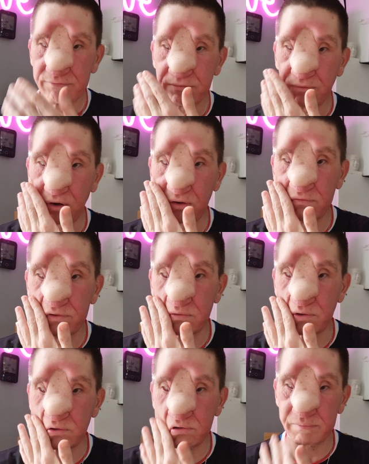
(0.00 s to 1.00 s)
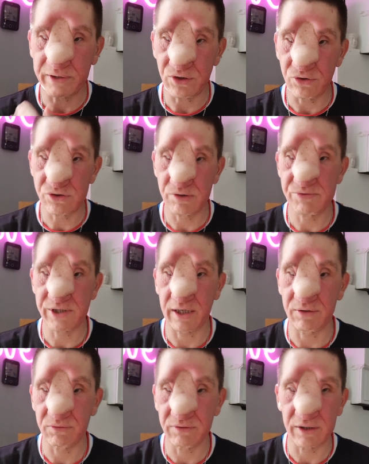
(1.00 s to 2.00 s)
from all over the world on my YouTube
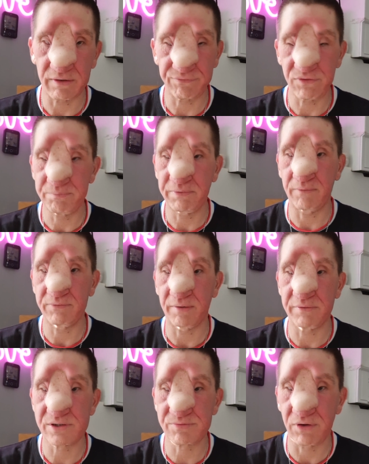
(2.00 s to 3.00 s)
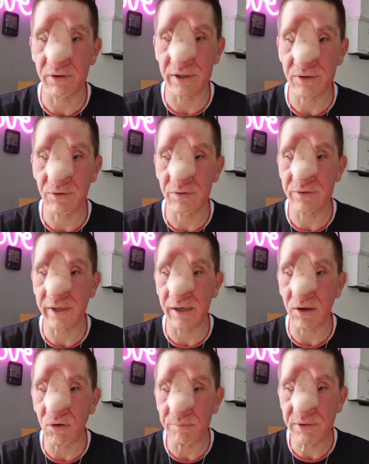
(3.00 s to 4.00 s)
channel, and a few popped up this morning going,
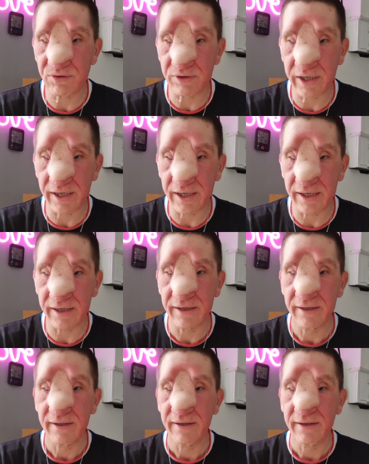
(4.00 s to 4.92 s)
Derek, I hope you're okay,